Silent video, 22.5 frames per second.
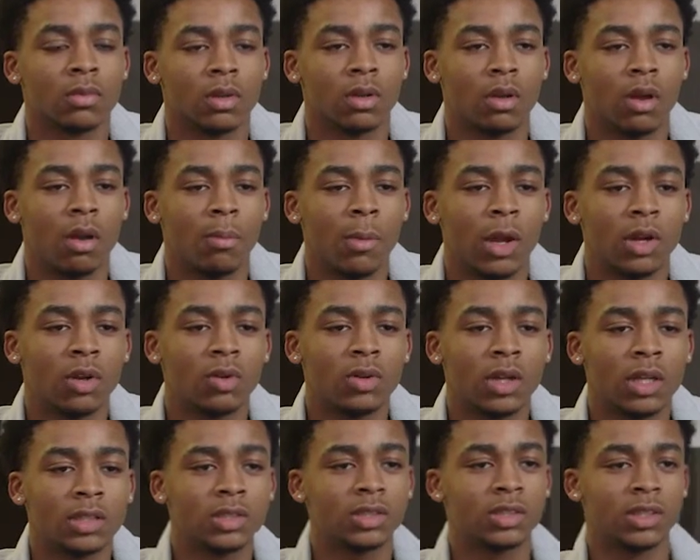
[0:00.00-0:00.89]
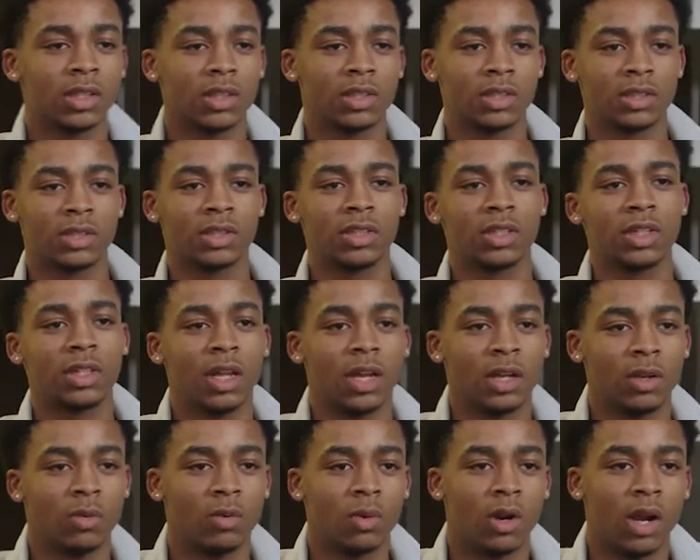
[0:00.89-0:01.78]
I don't necessarily see it
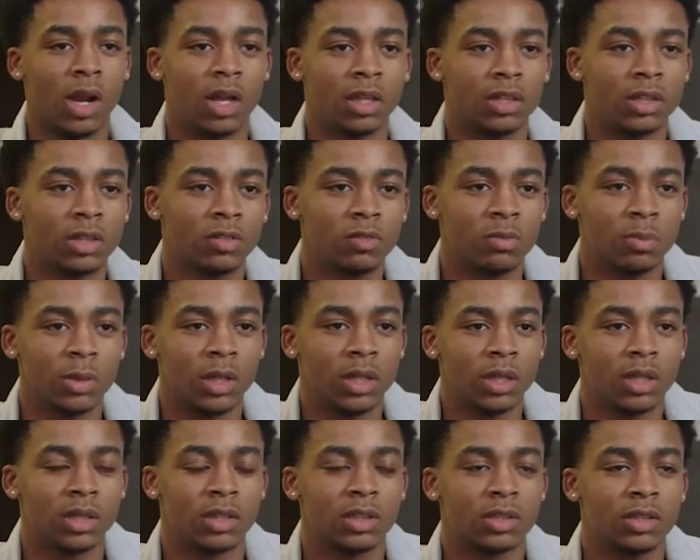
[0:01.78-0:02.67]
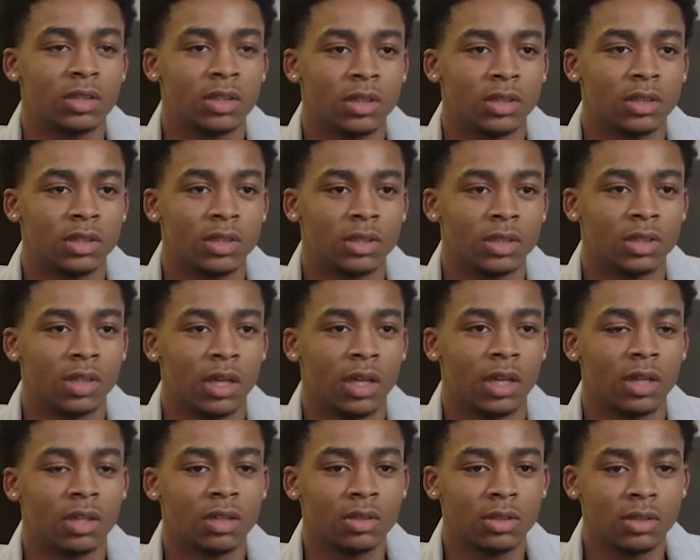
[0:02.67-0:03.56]
like where I live because it's just
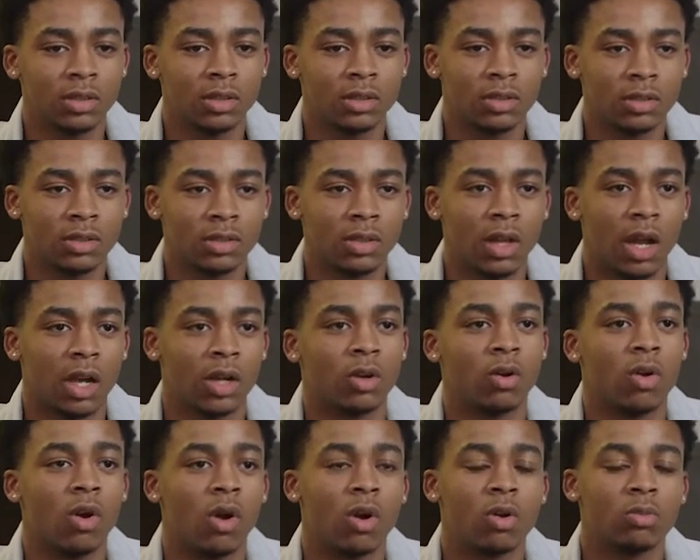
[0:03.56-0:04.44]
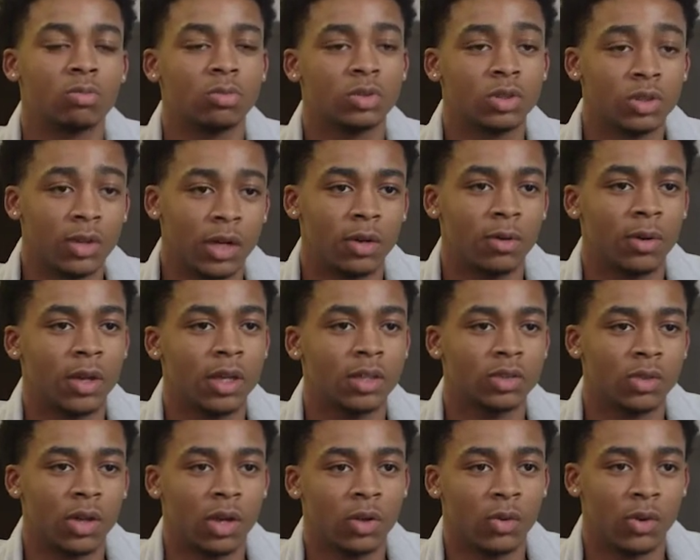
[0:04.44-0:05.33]
like I go home straight away,
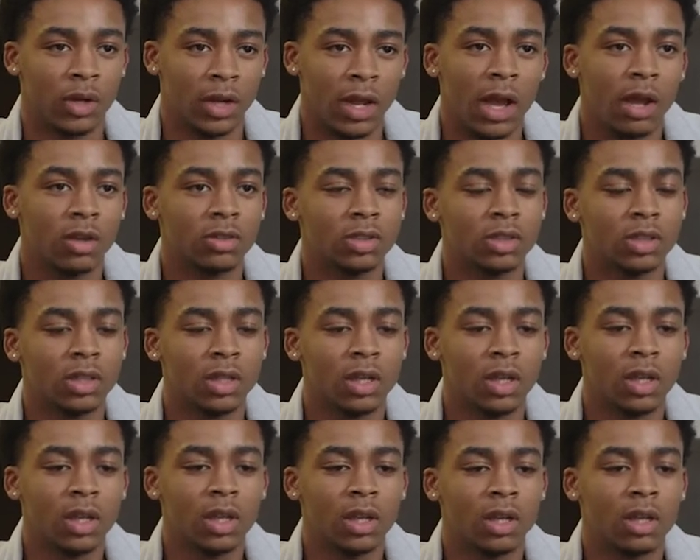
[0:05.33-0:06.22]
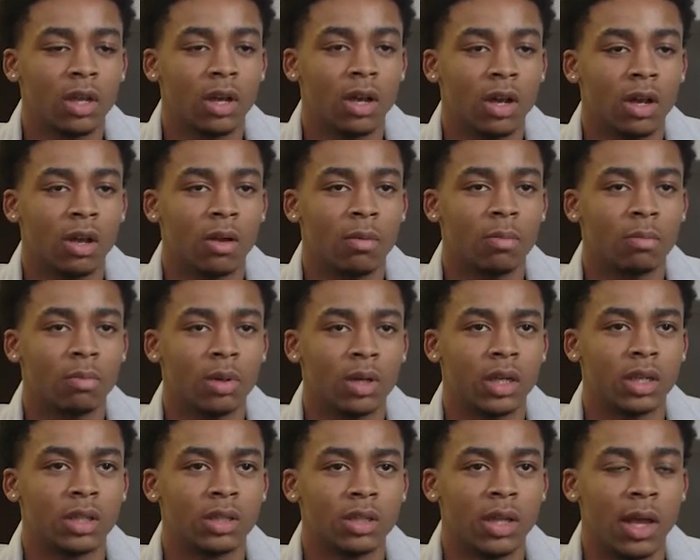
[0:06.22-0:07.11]
so I go in the house.
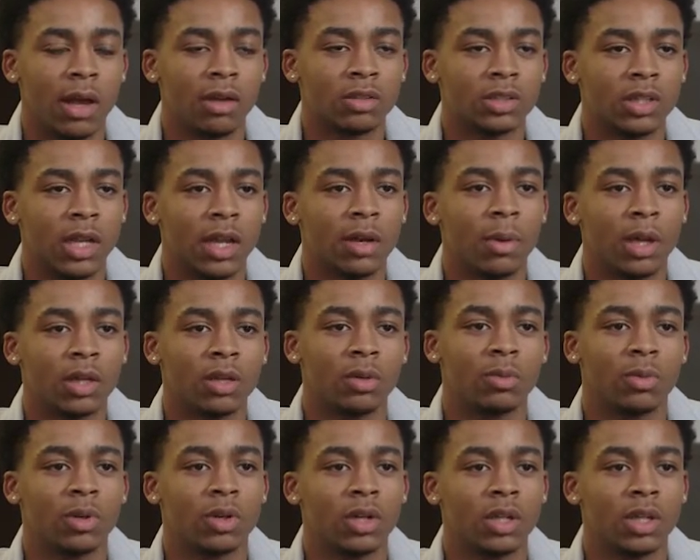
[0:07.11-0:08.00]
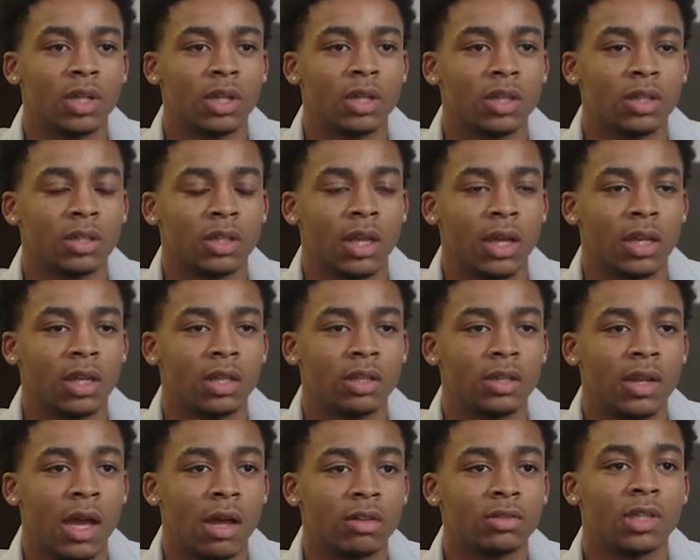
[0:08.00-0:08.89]
But outside of my community, like
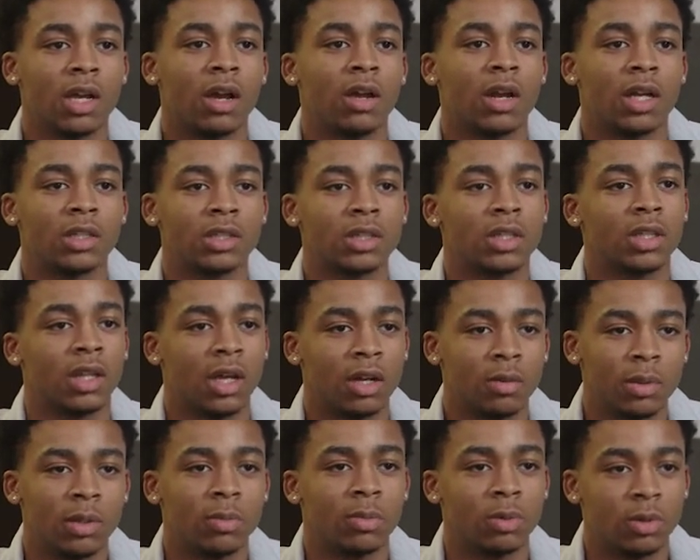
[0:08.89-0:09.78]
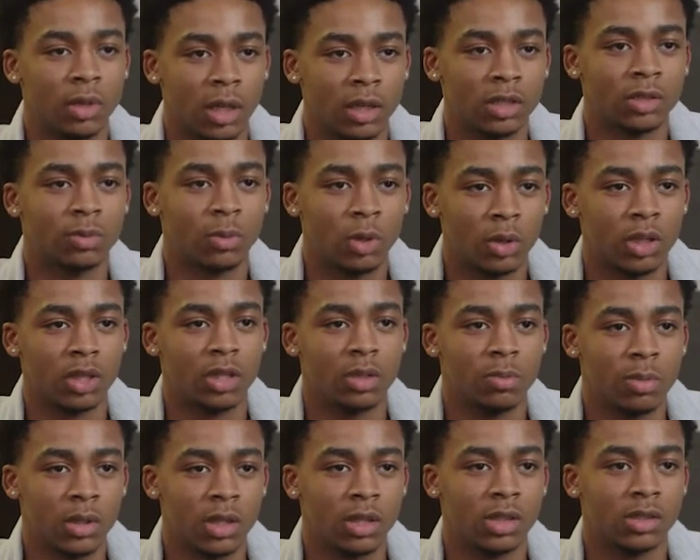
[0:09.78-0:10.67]
downtown, I see a lot of people like smoking
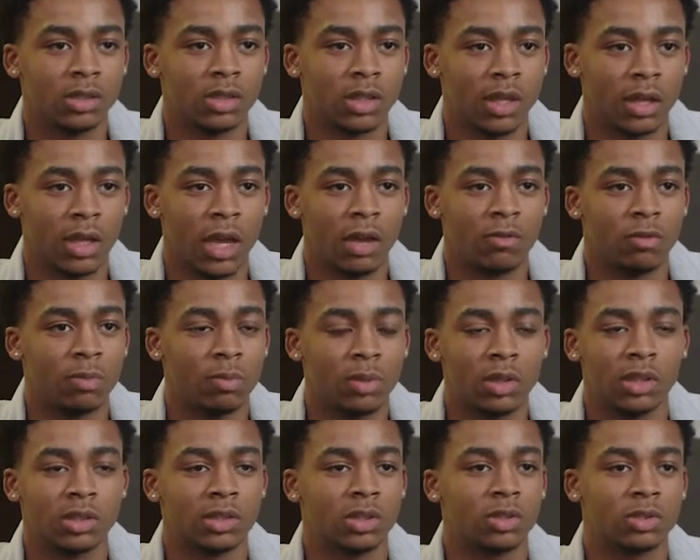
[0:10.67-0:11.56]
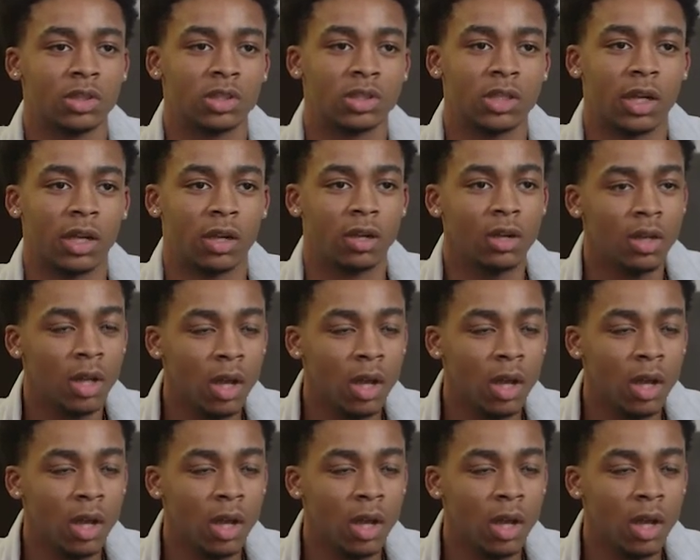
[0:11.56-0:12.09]
e-pens and like having pens. They'll just like